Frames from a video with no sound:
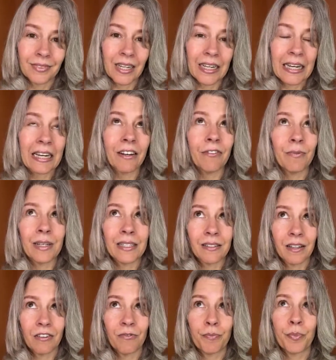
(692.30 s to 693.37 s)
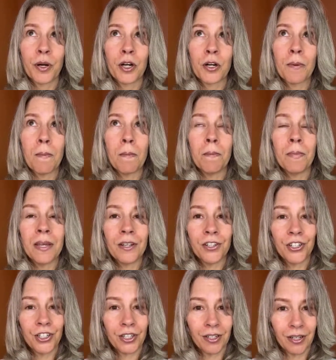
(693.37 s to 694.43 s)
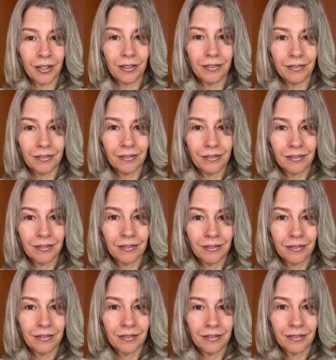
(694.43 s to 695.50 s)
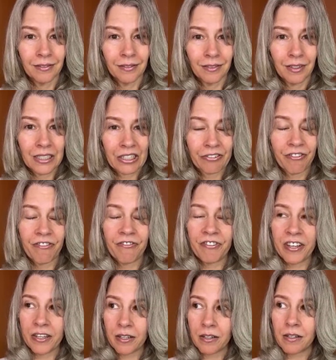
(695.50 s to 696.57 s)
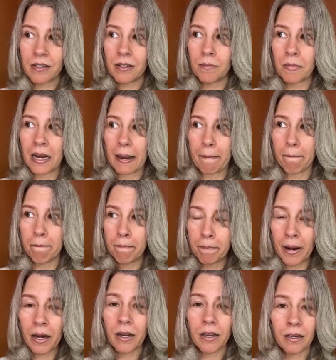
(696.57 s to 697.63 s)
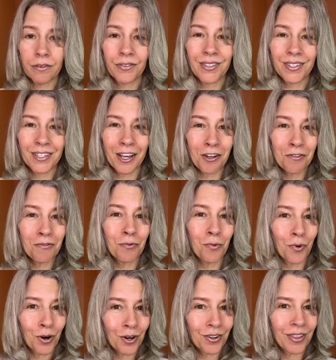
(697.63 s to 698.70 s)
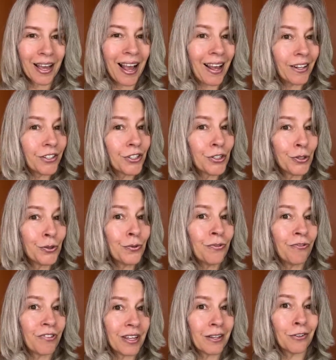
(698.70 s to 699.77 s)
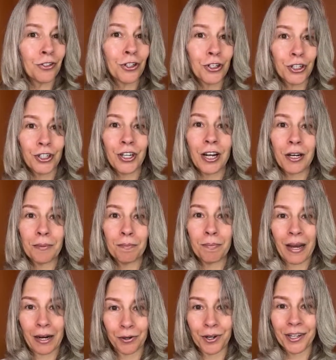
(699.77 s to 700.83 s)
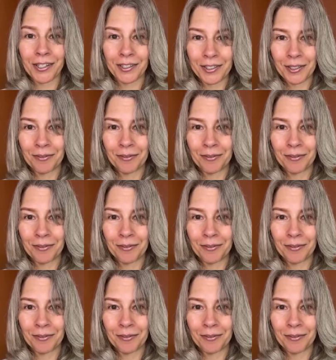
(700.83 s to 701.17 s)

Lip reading: I give myself permission to fill my bucket of self-worth and to feel good about it.